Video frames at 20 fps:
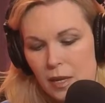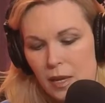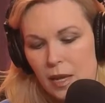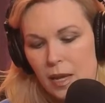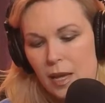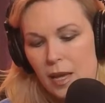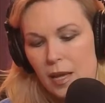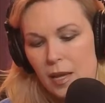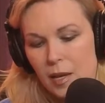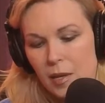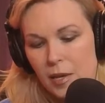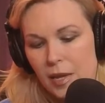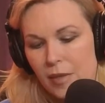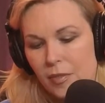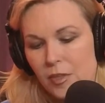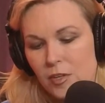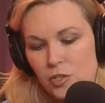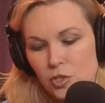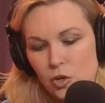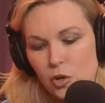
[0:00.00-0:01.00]

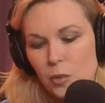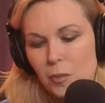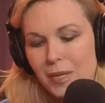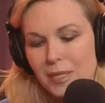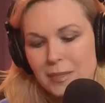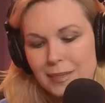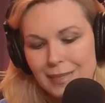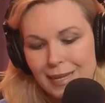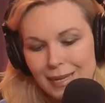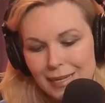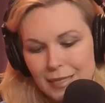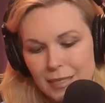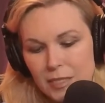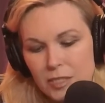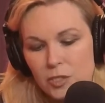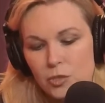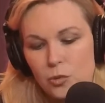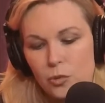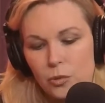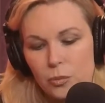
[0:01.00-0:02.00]
And the term anxiety
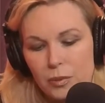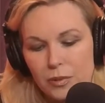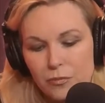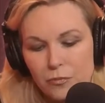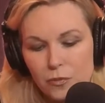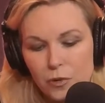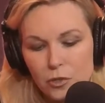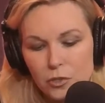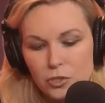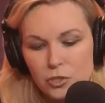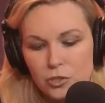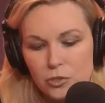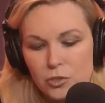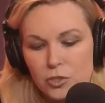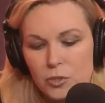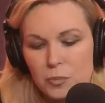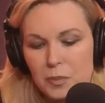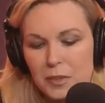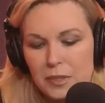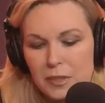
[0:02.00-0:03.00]
disorder refers to
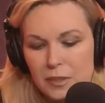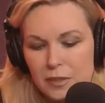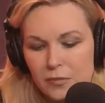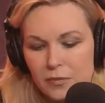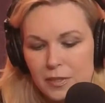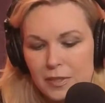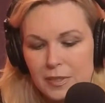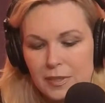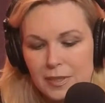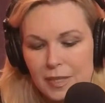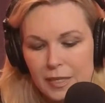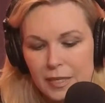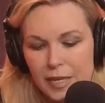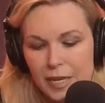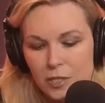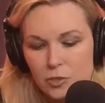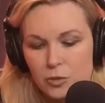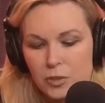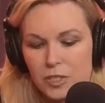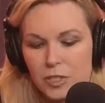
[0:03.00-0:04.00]
specific
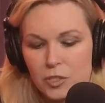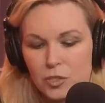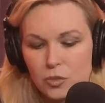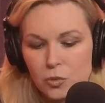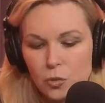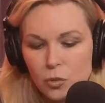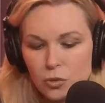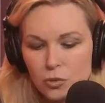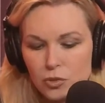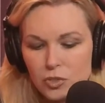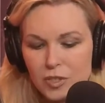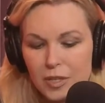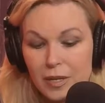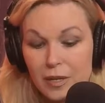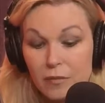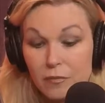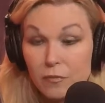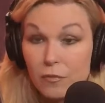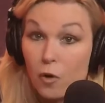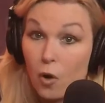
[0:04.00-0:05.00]
psychiatric disorders that
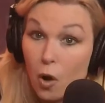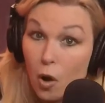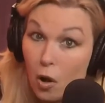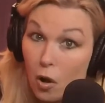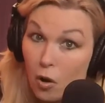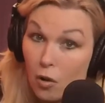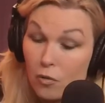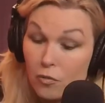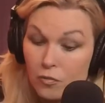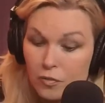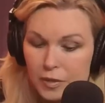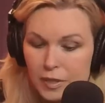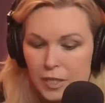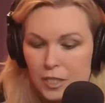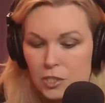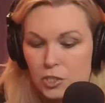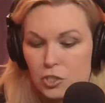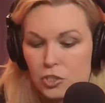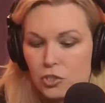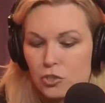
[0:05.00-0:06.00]
involve
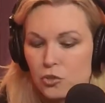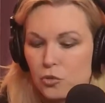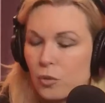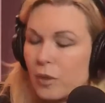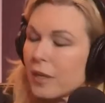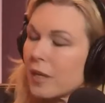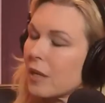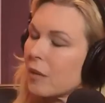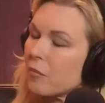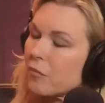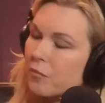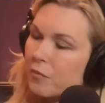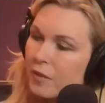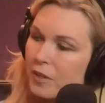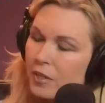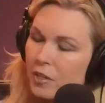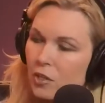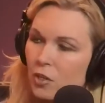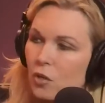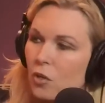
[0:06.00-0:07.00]
extreme
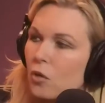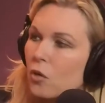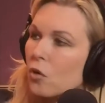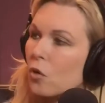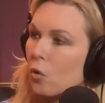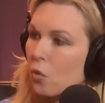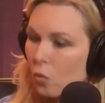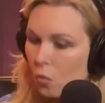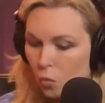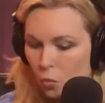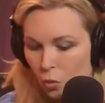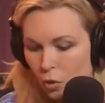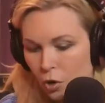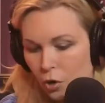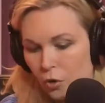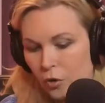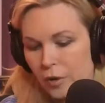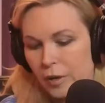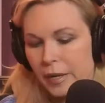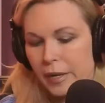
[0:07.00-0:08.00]
fear,
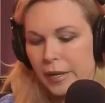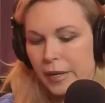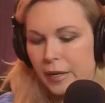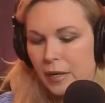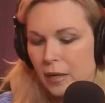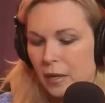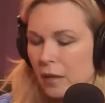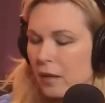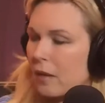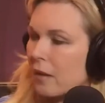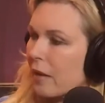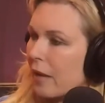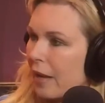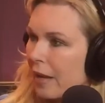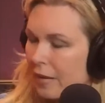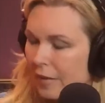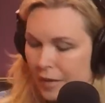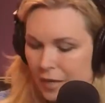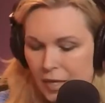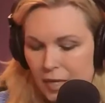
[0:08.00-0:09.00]
worry,
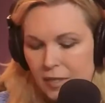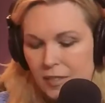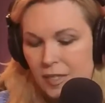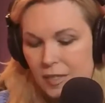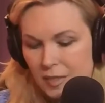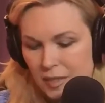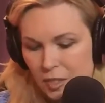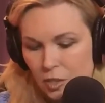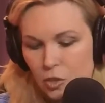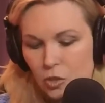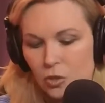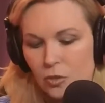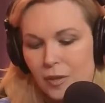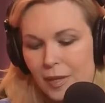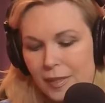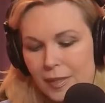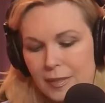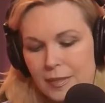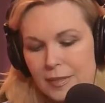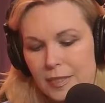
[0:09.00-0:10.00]
and it does include,
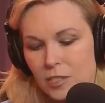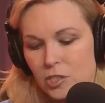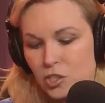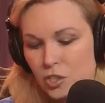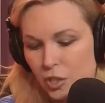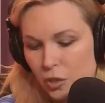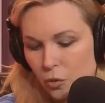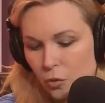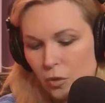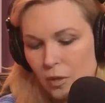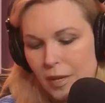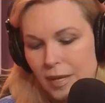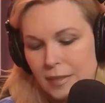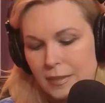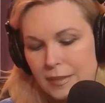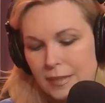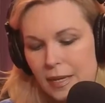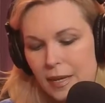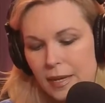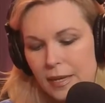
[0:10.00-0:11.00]
like I said, general
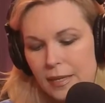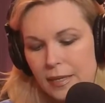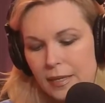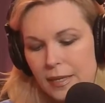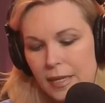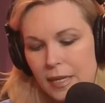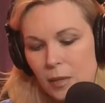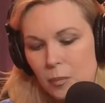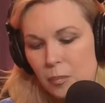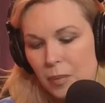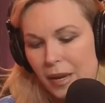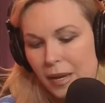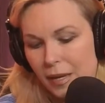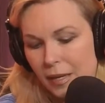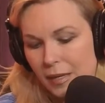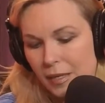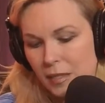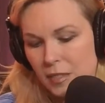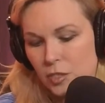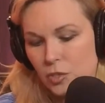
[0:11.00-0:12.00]
anxiety,
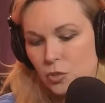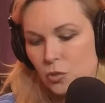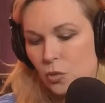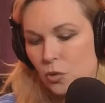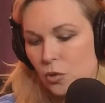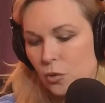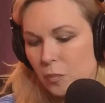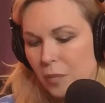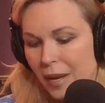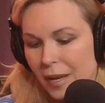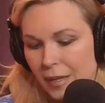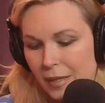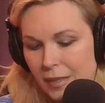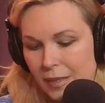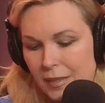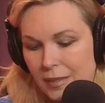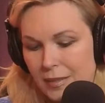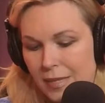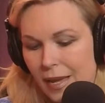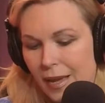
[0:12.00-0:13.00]
panic disorder,
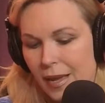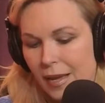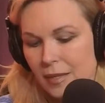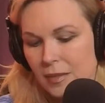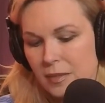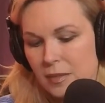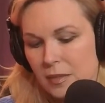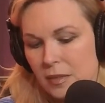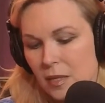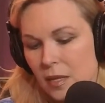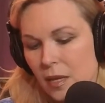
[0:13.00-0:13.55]
panic attacks,